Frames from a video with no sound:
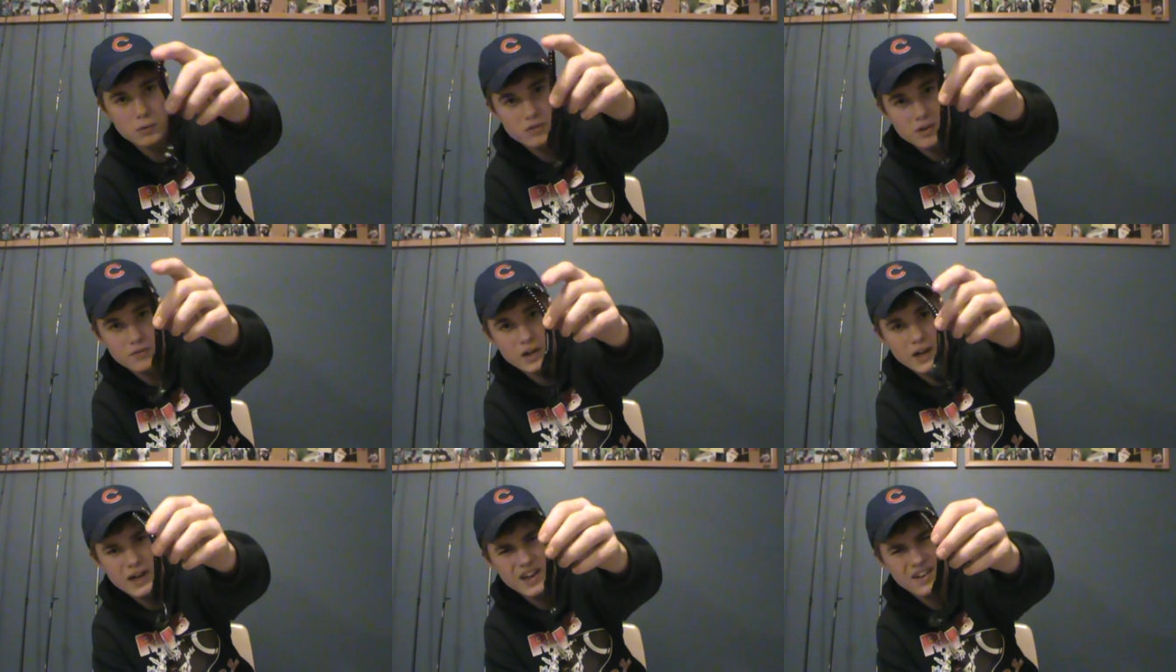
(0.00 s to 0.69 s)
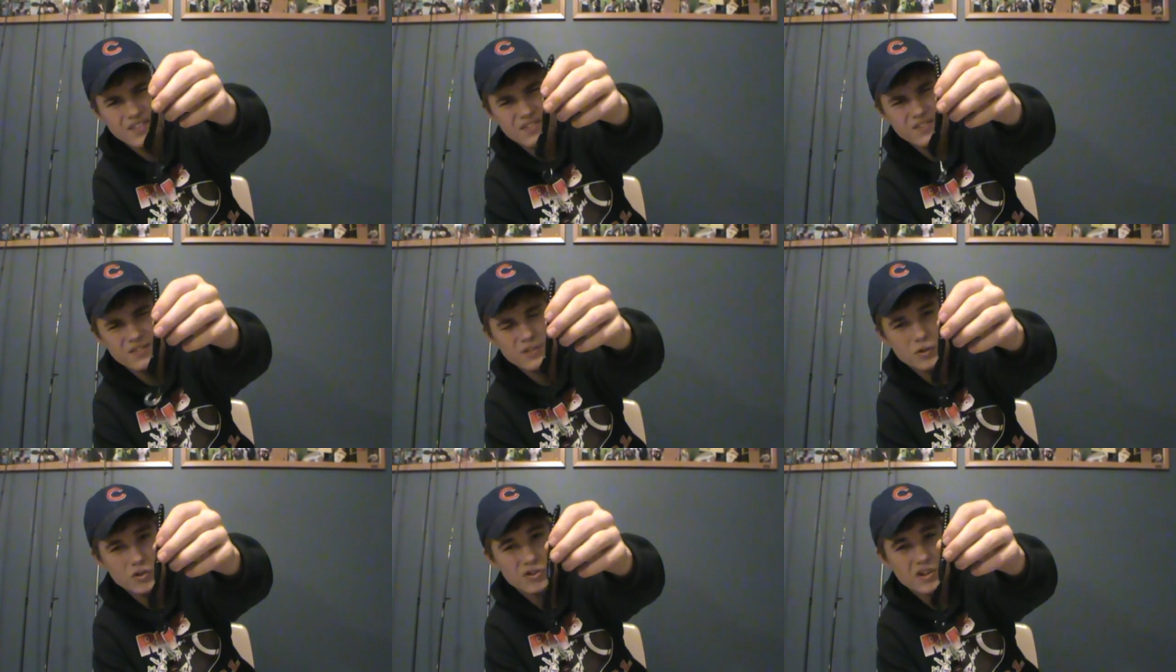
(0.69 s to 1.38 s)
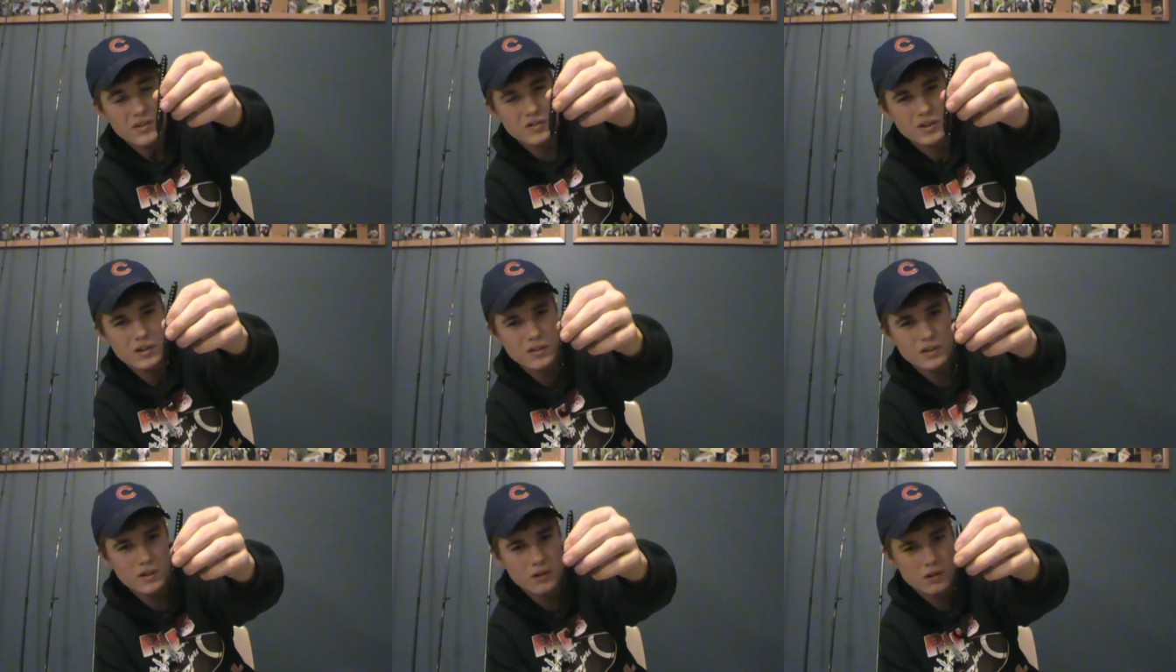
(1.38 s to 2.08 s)
7.5 or 7, I
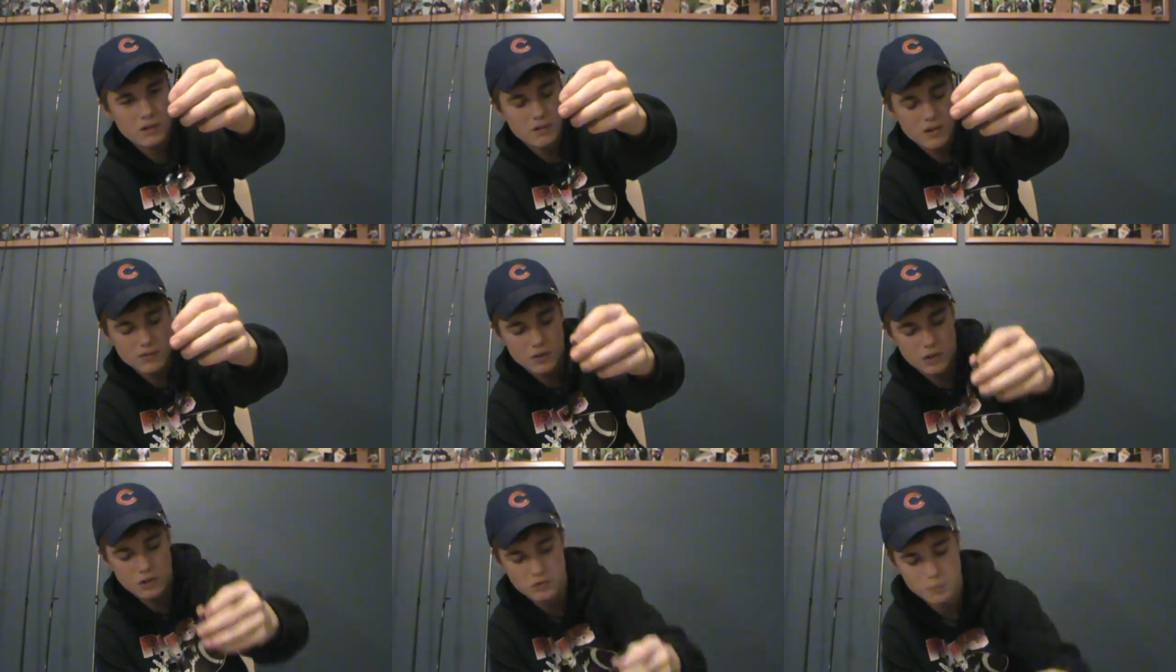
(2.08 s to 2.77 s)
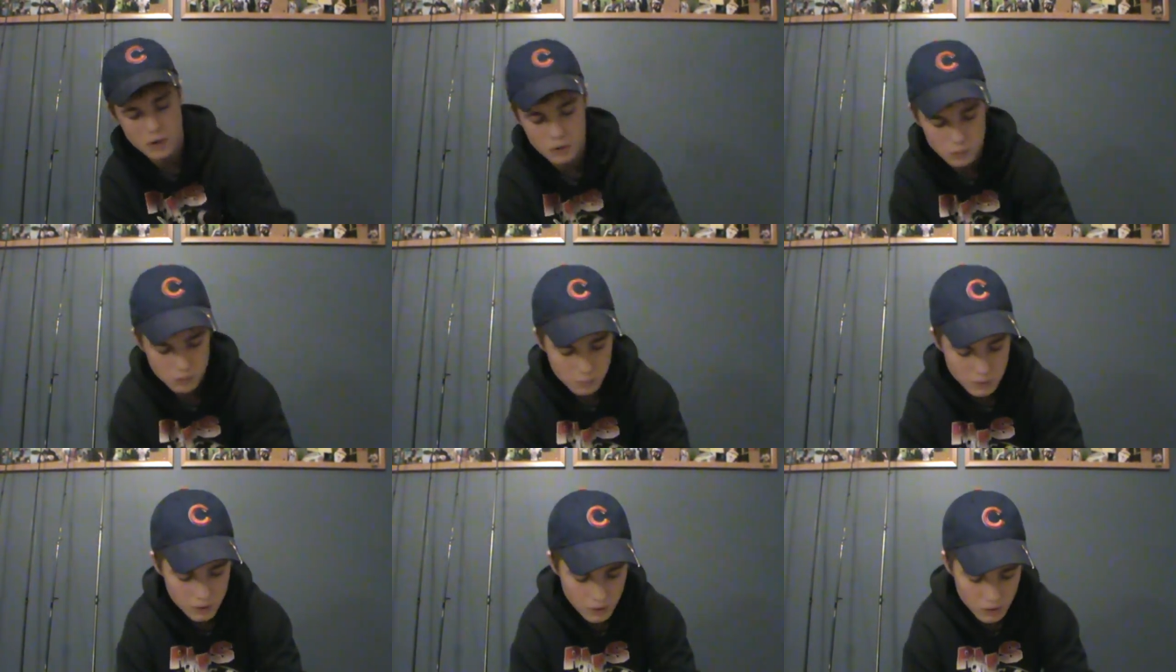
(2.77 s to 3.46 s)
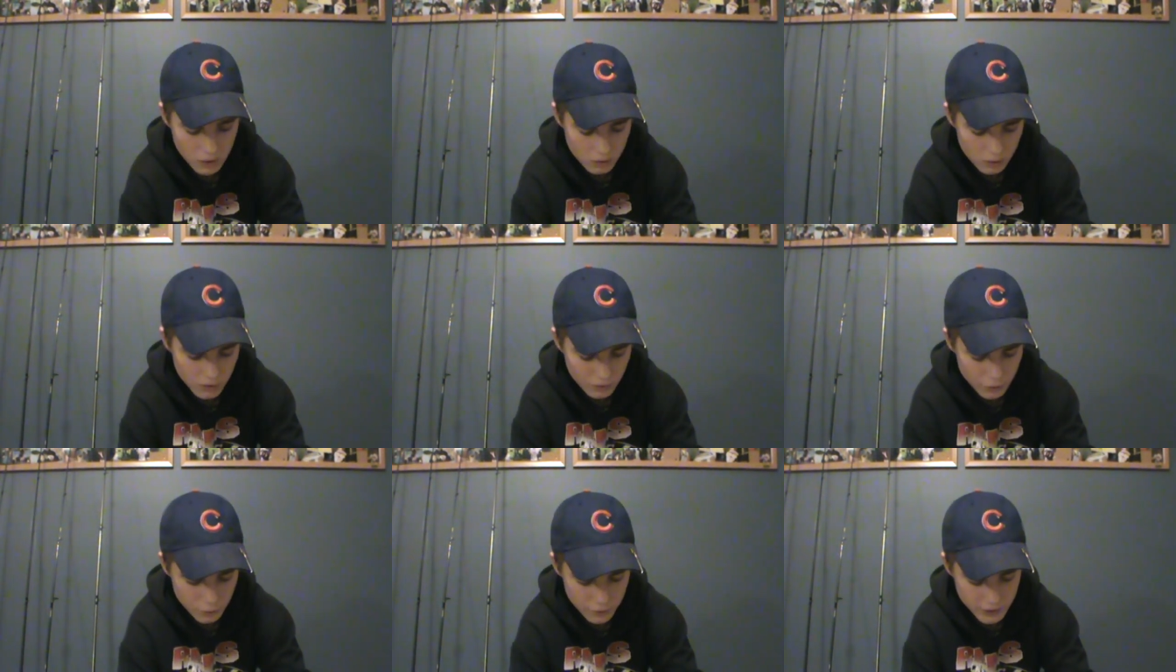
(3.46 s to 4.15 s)
think, 7-inch power worm.
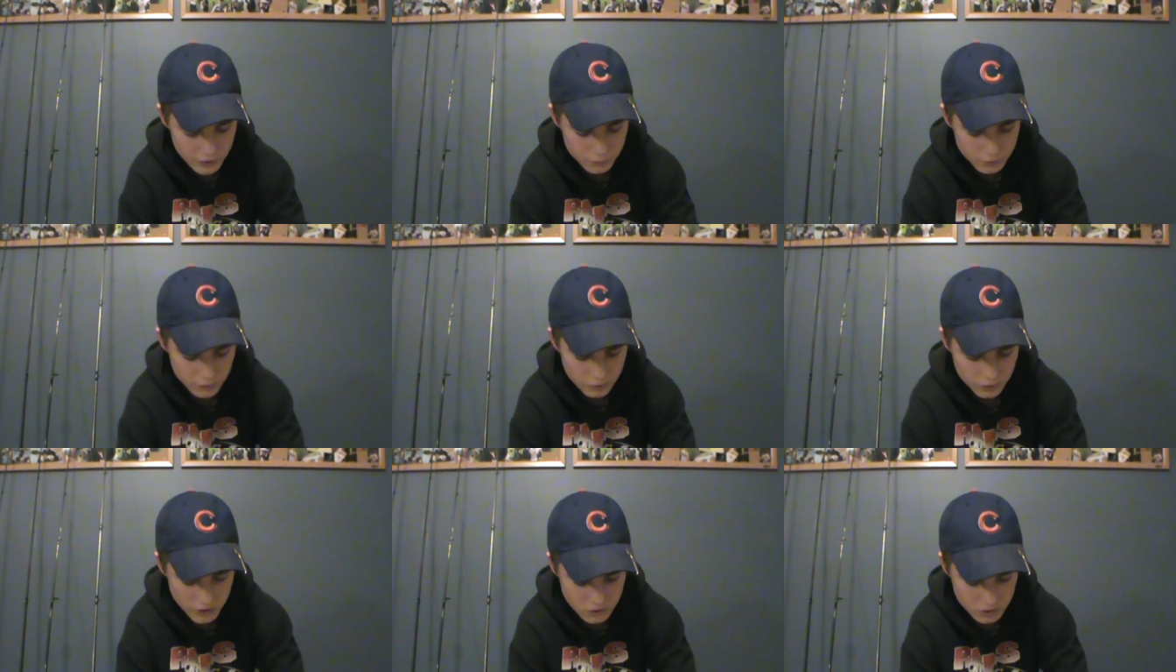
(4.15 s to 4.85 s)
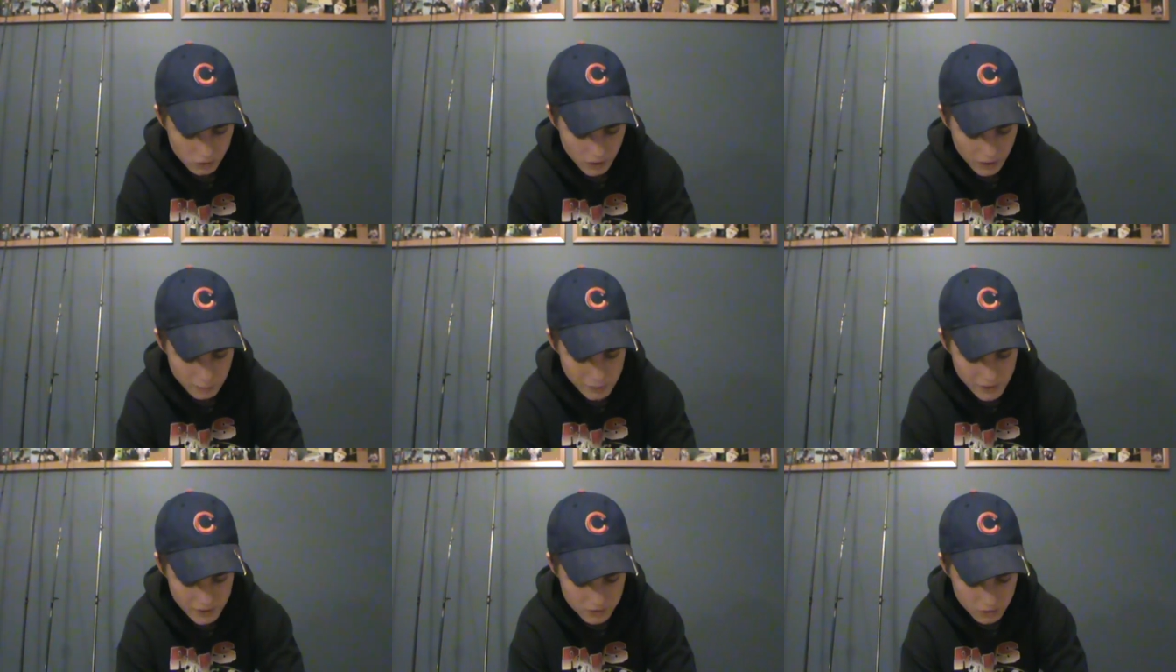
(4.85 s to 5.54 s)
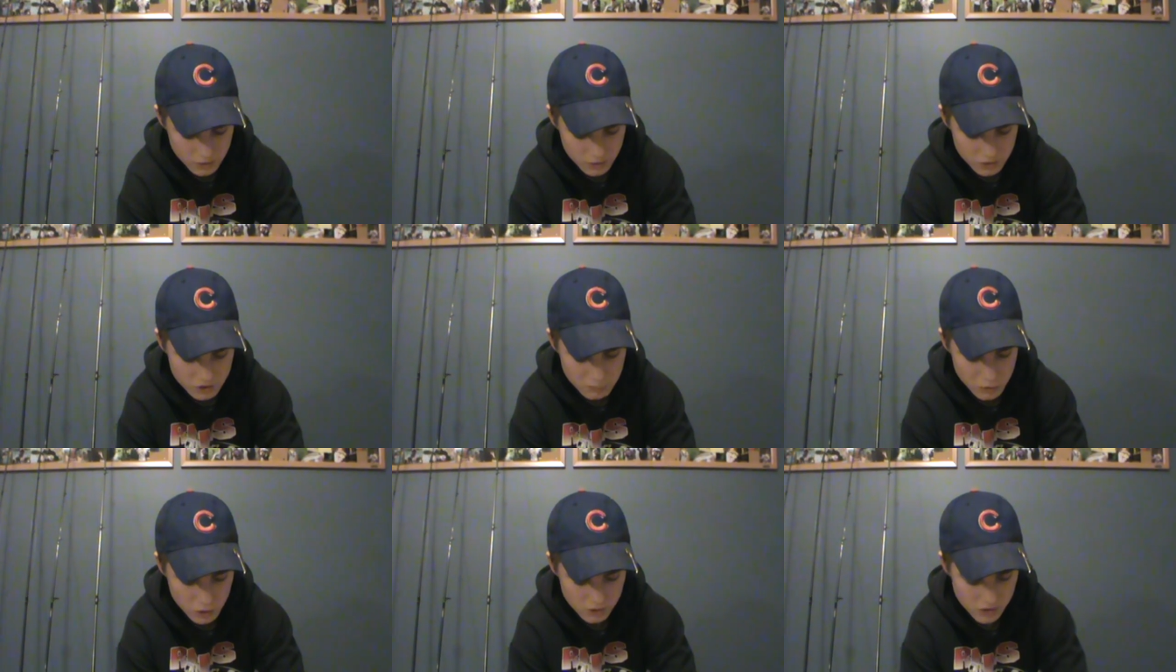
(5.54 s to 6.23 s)
Love throwing that in the river. Catch a lot of bass on it.
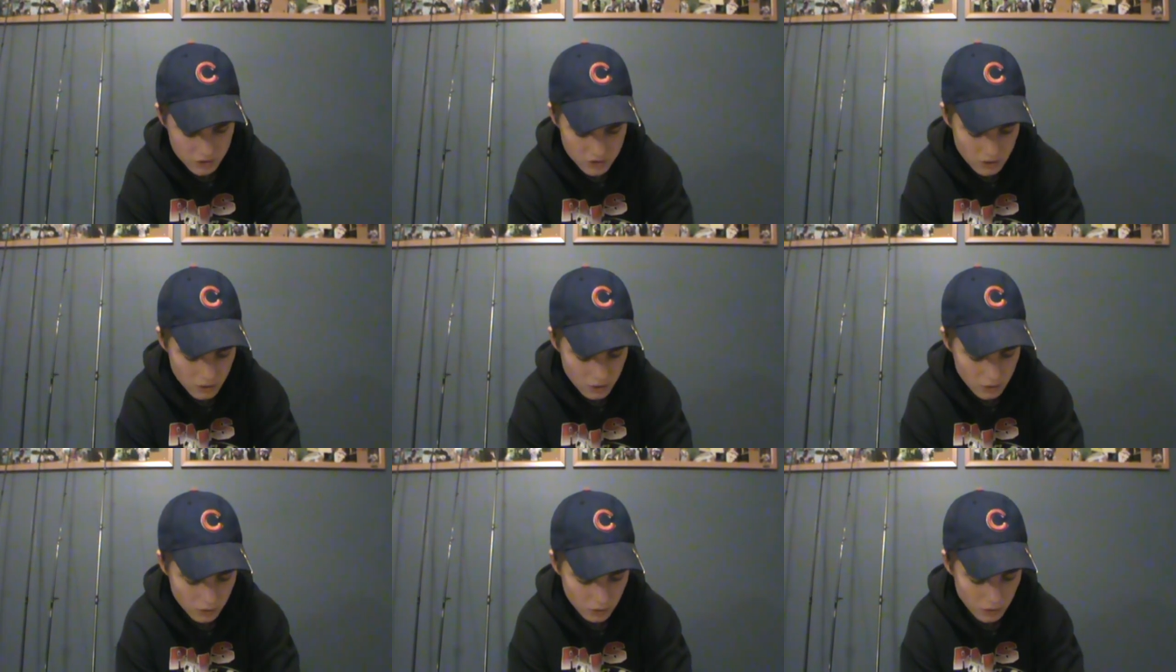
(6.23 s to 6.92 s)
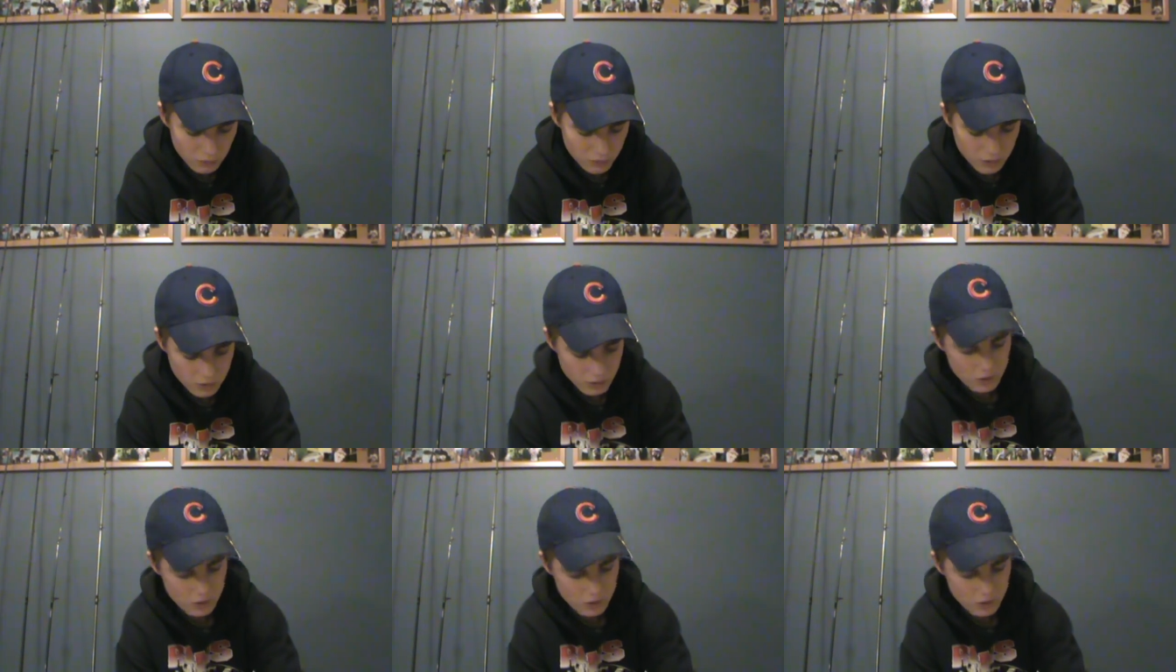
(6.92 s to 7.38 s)
Smallies, love it.